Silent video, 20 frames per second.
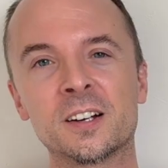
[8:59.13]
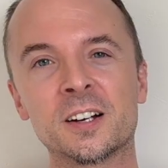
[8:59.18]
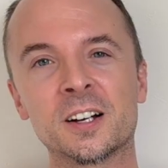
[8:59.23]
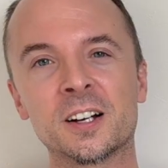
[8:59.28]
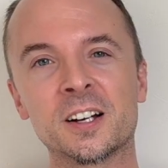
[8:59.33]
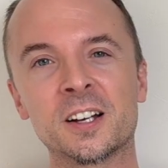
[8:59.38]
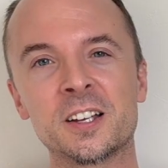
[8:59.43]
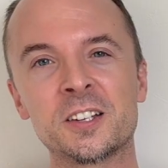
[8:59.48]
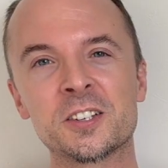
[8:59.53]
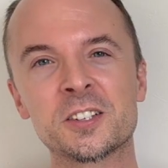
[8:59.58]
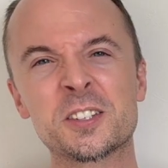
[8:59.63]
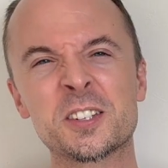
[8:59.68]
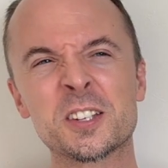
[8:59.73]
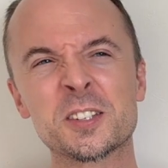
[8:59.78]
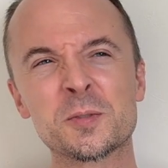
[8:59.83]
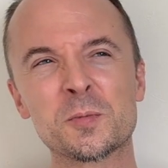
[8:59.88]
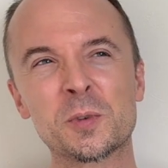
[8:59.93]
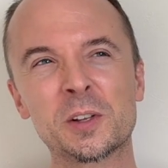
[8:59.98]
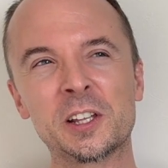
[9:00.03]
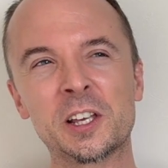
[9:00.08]
It just
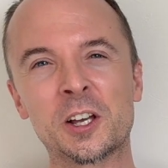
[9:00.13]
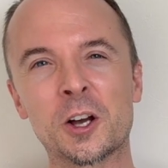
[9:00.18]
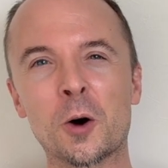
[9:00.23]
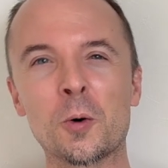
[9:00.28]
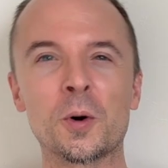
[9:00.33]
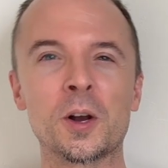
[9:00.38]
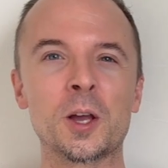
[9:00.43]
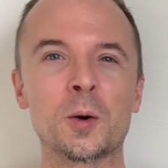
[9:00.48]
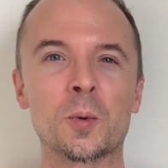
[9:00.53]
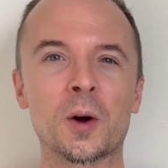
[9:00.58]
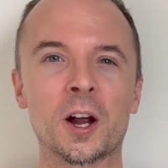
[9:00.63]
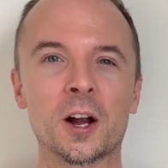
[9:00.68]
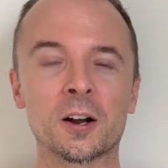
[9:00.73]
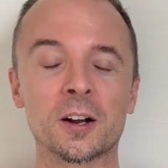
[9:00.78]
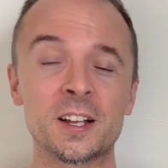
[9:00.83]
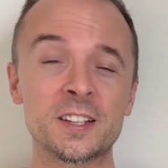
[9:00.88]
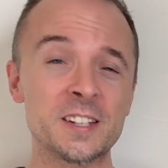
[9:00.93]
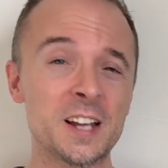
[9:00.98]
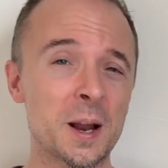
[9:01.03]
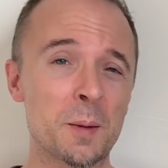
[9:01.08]
doesn't really go
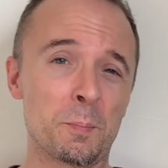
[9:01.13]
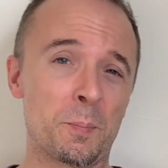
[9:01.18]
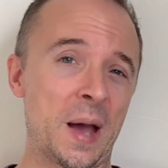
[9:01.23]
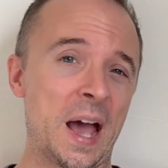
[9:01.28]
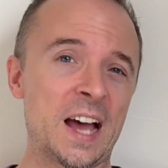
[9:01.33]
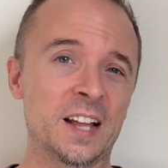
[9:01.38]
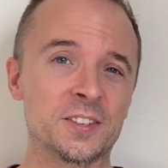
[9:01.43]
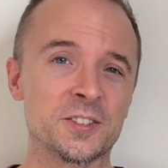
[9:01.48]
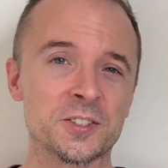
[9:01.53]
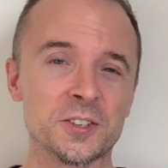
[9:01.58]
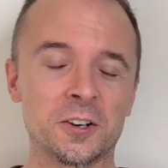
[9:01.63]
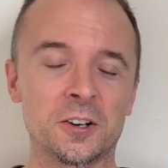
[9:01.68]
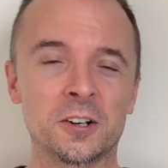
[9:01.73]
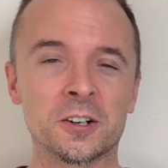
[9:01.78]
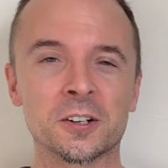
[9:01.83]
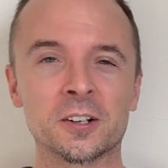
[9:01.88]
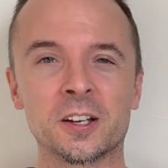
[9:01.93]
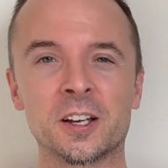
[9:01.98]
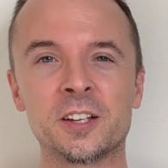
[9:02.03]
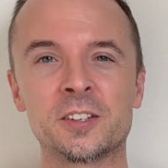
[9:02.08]
anywhere. It's not a bad
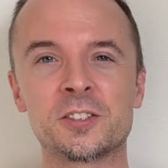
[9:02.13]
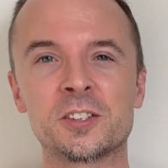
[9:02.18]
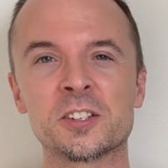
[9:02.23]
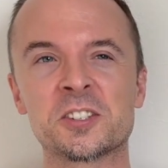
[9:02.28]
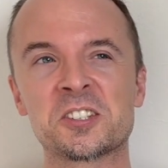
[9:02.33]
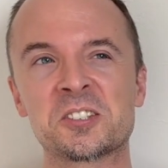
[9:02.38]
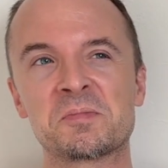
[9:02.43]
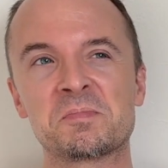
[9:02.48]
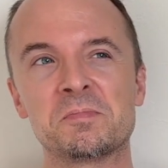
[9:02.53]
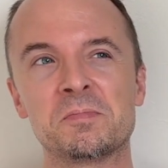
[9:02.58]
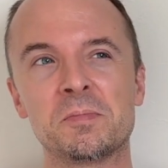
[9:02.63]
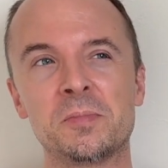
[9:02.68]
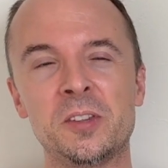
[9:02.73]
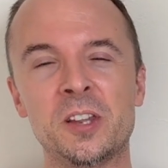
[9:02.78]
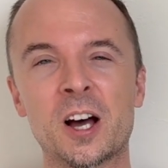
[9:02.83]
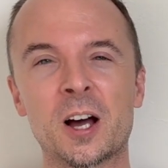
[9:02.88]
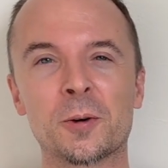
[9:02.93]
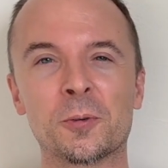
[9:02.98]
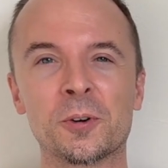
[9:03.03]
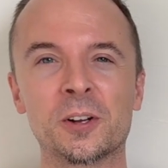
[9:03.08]
song. It's just
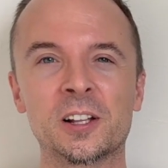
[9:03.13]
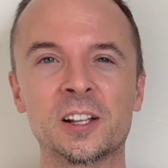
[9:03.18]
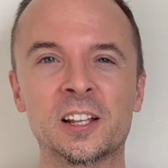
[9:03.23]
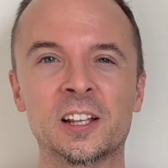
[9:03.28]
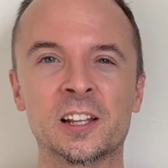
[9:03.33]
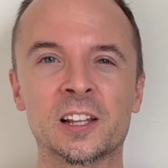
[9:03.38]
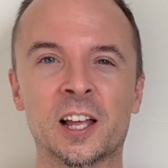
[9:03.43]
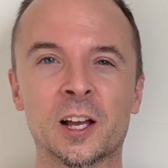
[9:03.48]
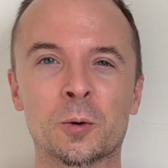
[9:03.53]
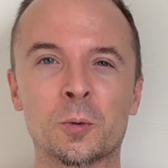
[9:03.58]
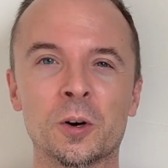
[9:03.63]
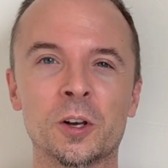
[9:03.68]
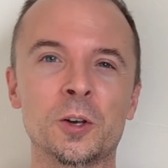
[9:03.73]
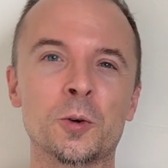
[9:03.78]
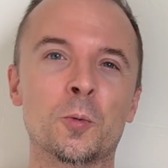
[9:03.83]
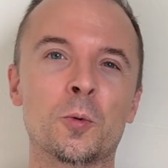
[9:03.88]
not really what